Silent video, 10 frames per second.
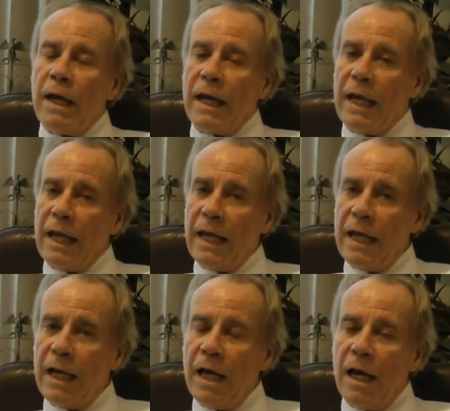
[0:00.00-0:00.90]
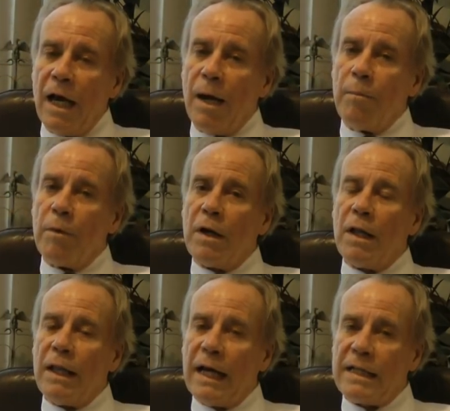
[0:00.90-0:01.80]
he
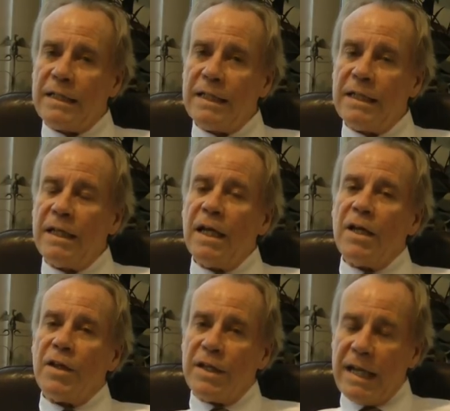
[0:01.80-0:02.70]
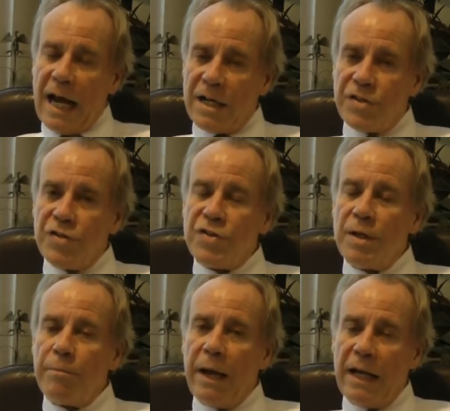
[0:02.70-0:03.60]
collected the taxes
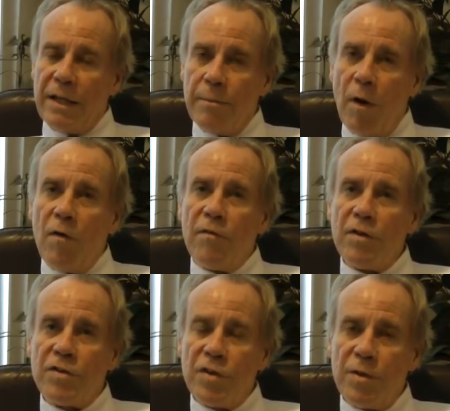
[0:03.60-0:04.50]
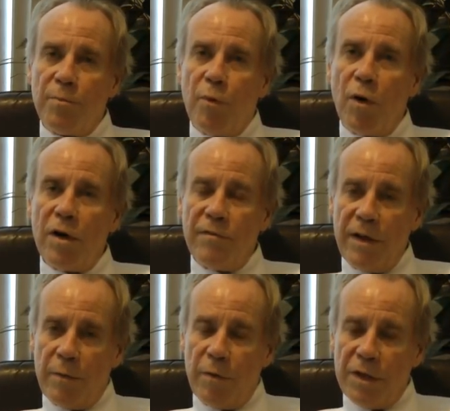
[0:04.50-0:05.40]
and paid them over to the Board of
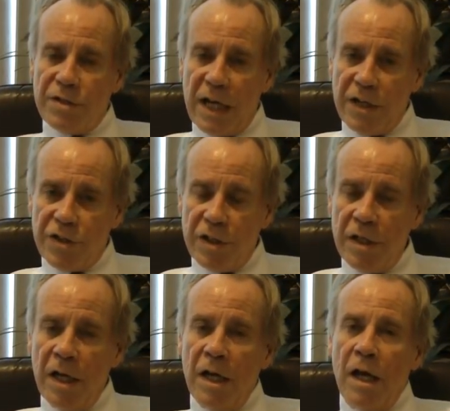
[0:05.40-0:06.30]
Equalization.